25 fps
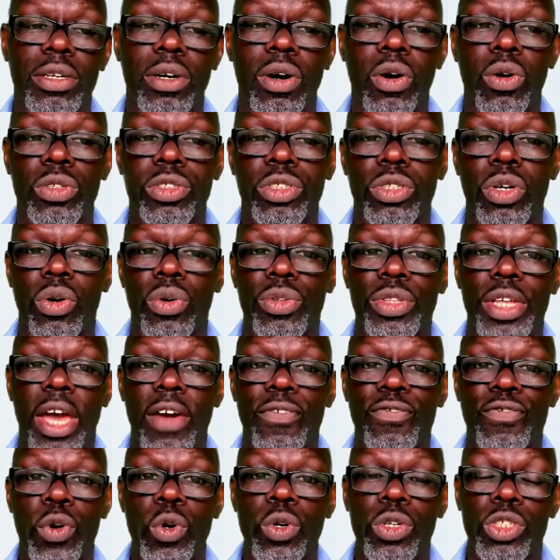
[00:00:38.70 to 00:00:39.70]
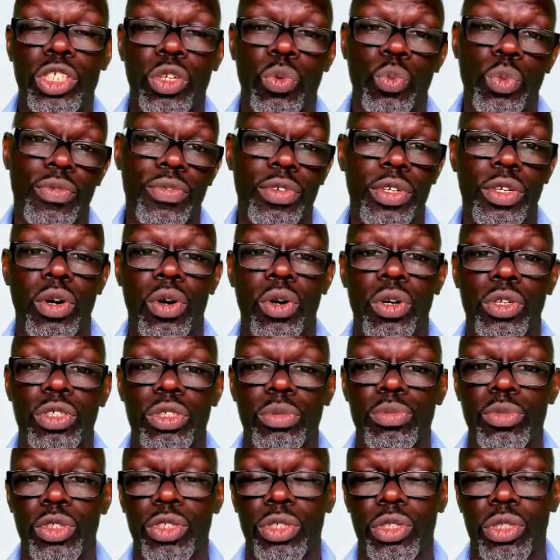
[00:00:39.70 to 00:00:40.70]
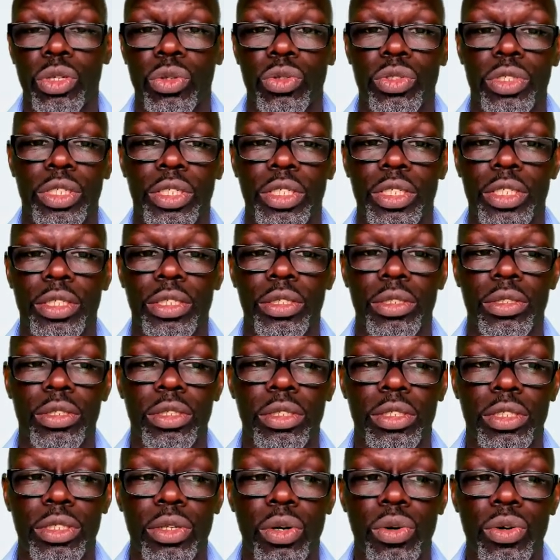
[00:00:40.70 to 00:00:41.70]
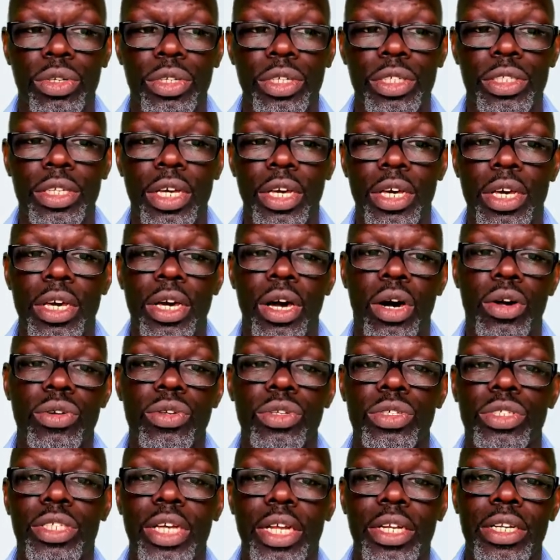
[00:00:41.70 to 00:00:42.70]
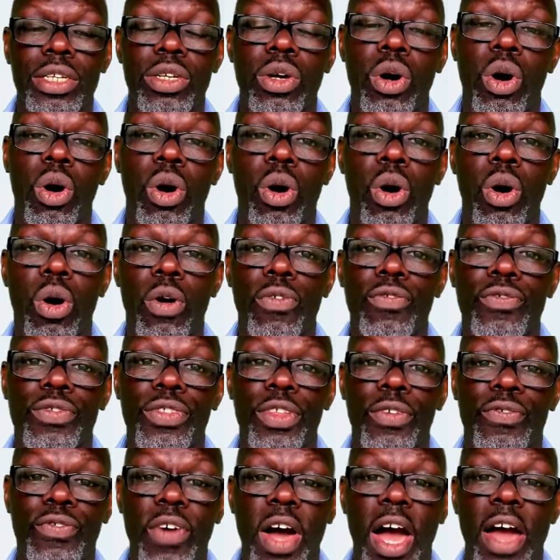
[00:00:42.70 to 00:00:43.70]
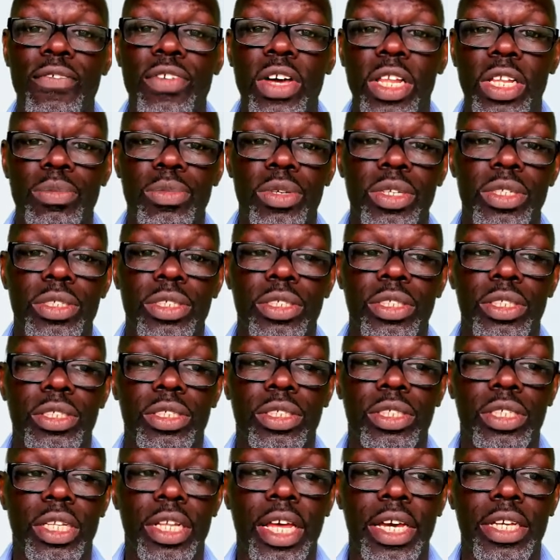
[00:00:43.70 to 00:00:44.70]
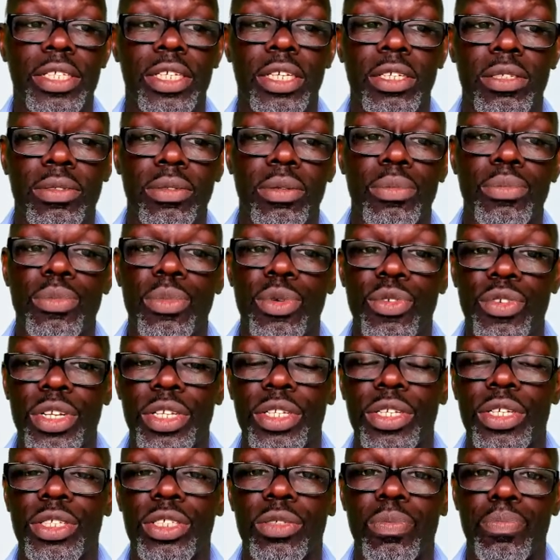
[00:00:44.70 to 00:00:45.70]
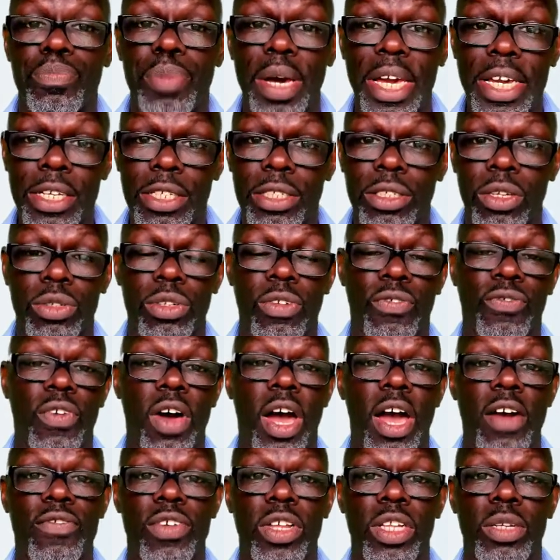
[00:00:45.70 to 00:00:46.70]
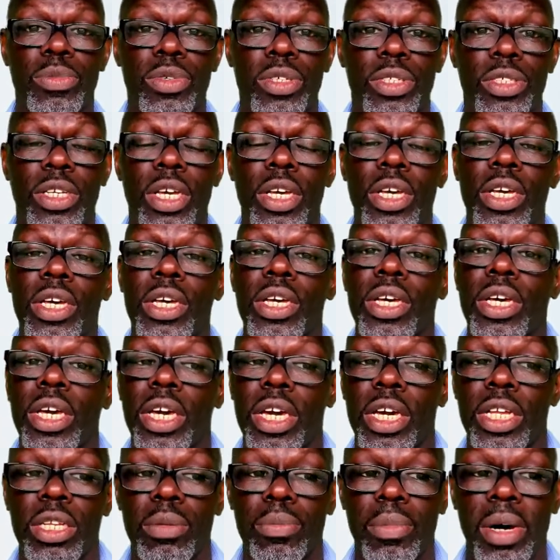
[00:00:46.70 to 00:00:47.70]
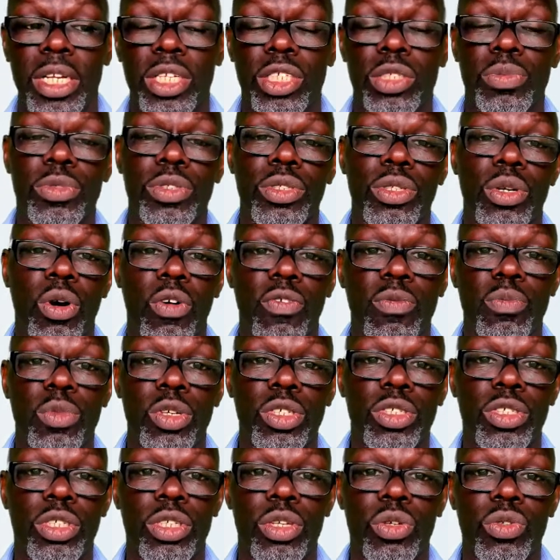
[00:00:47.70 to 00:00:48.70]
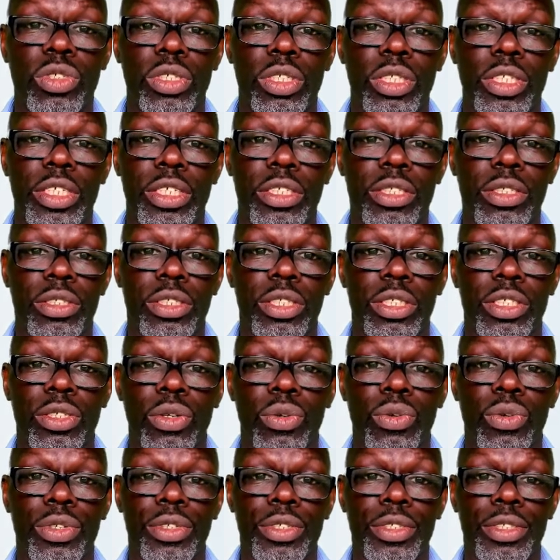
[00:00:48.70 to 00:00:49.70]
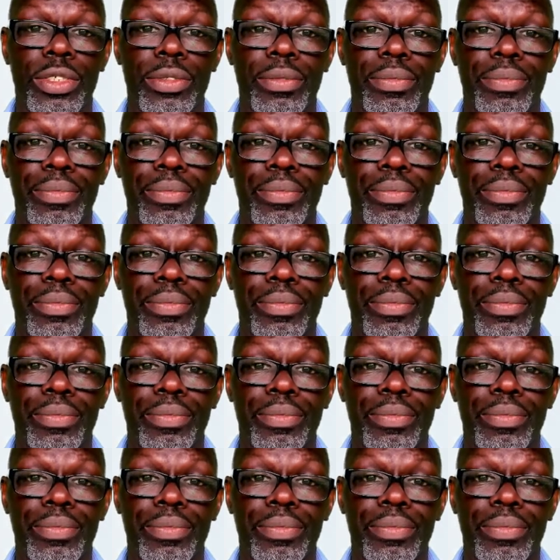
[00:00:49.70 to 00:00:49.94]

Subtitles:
also their function with regards to musculoskeletal disorders, understanding of the five elements and selecting meridians based on the five elements in the management of musculoskeletal disorders.